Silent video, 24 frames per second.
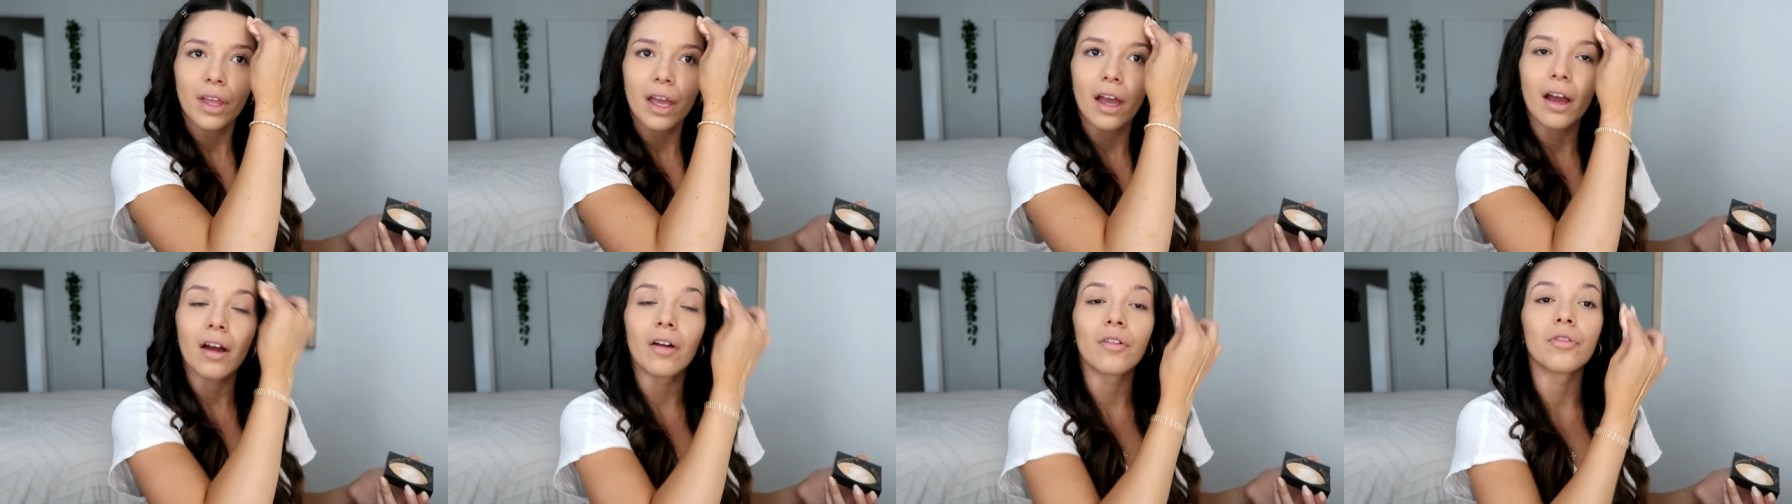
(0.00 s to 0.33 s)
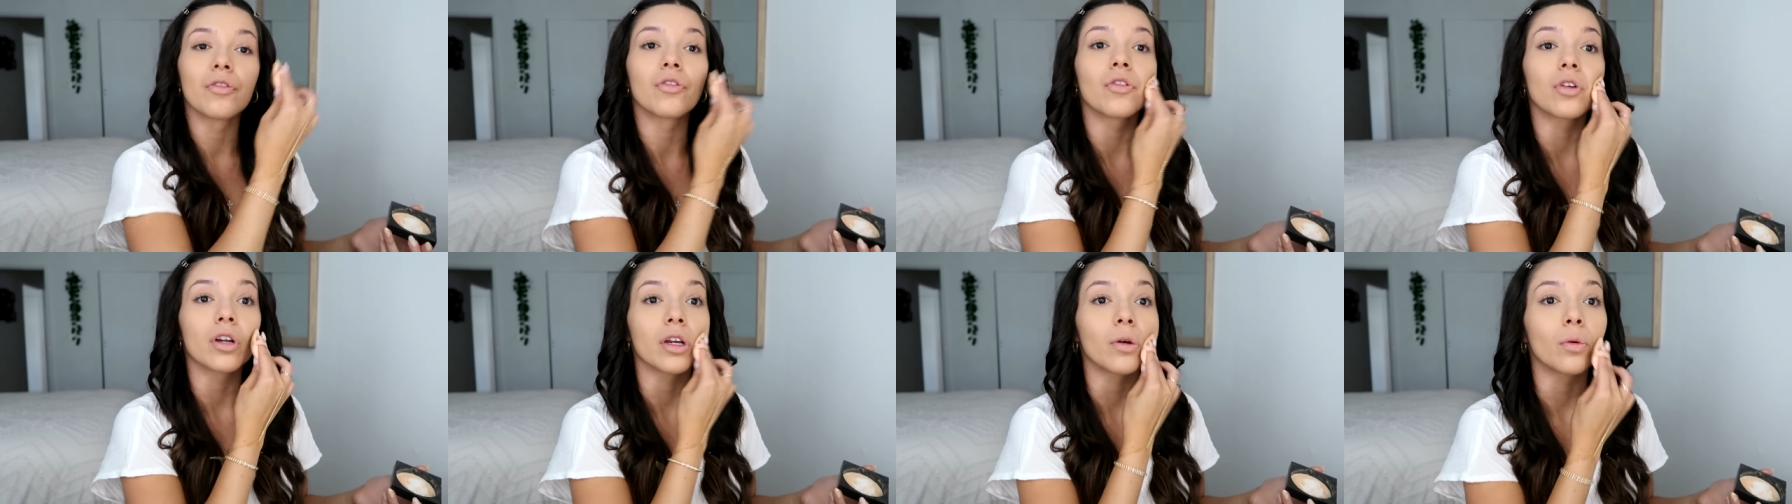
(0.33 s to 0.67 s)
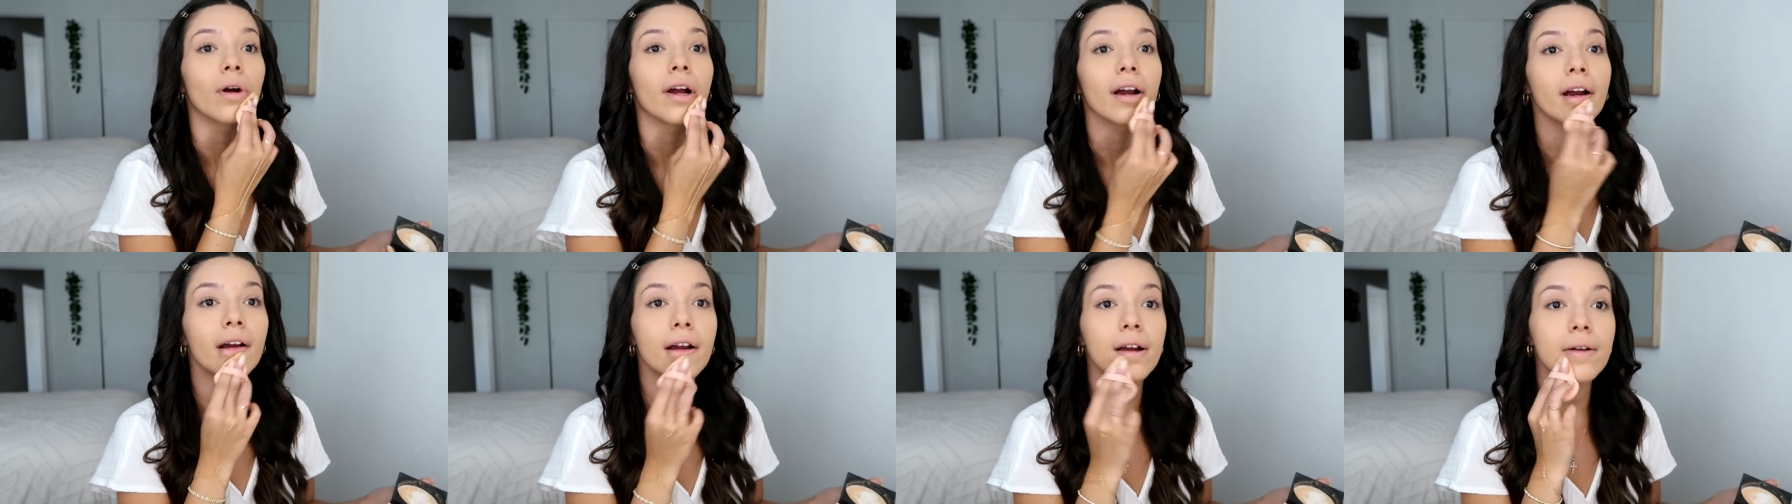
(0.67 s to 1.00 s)

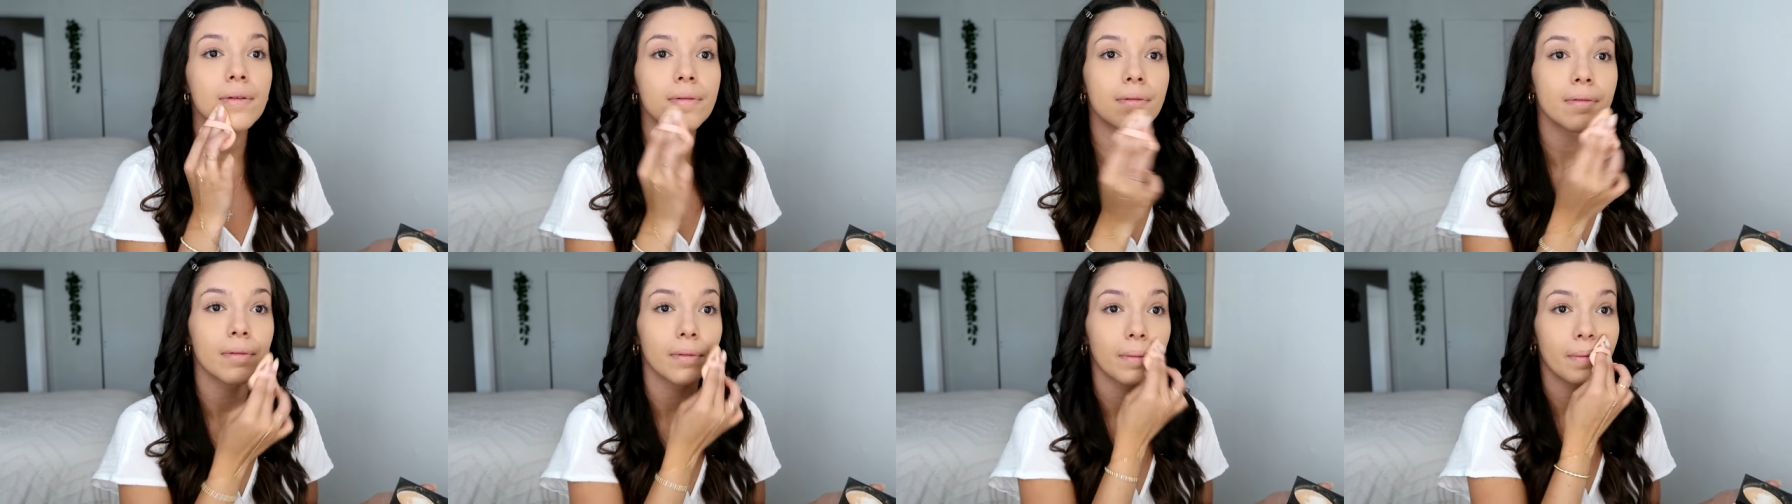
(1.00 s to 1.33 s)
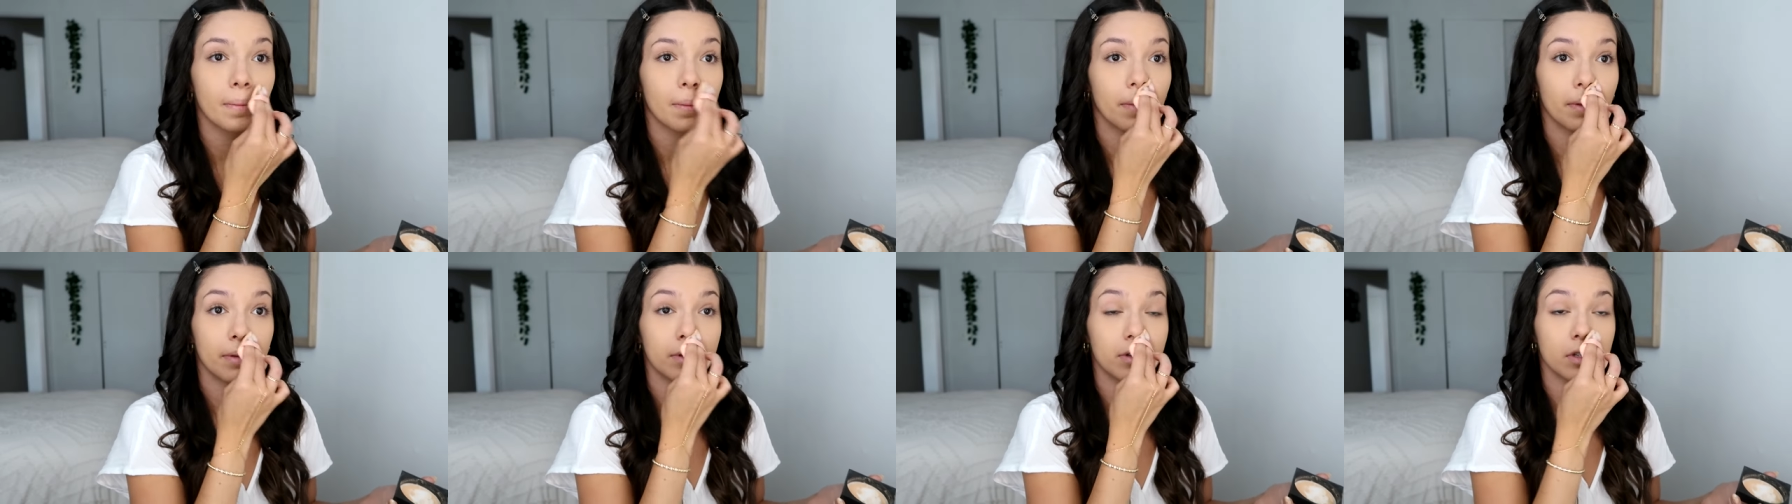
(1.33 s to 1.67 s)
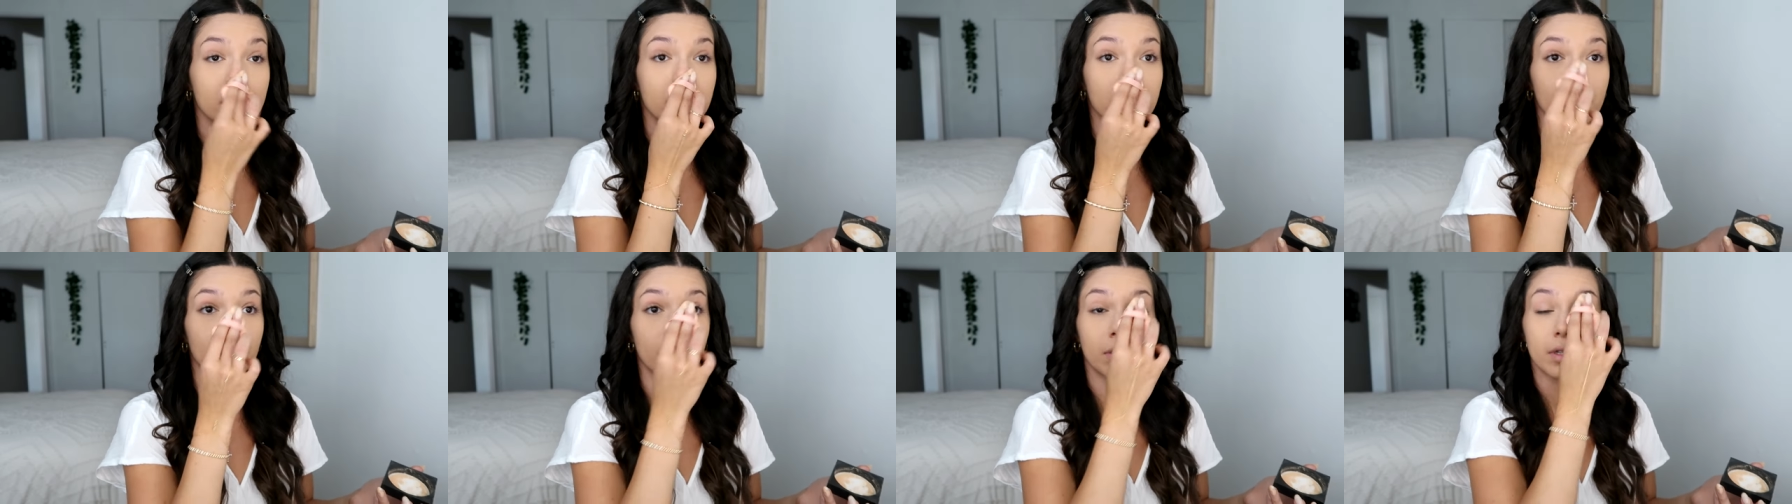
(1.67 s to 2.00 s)
everywhere
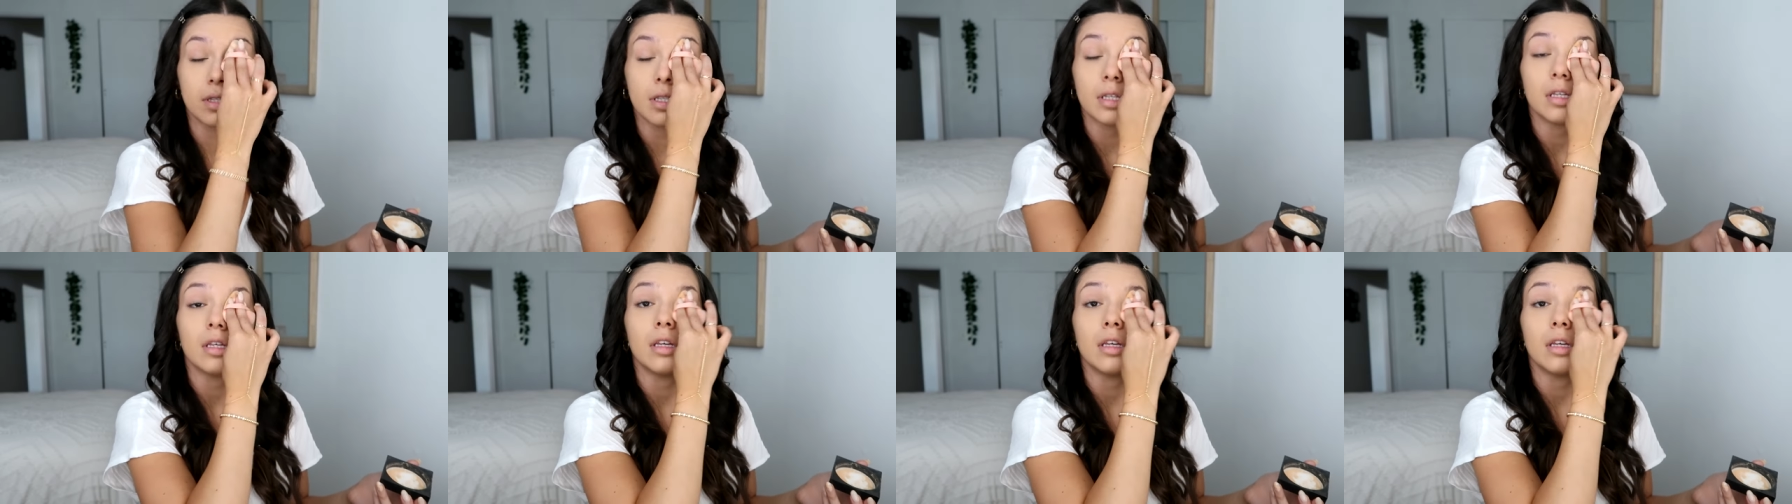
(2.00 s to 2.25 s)
just so it's